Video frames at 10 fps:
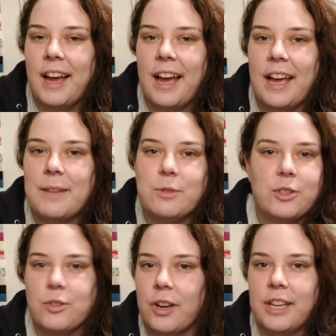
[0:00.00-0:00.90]
I'm
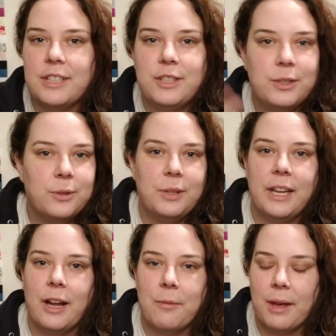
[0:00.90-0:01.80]
just trying to
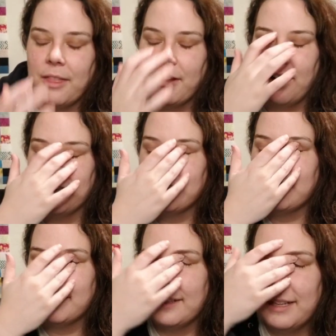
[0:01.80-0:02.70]
get out my
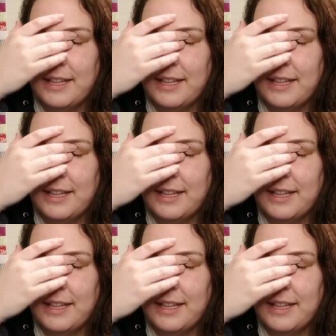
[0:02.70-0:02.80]
thoughts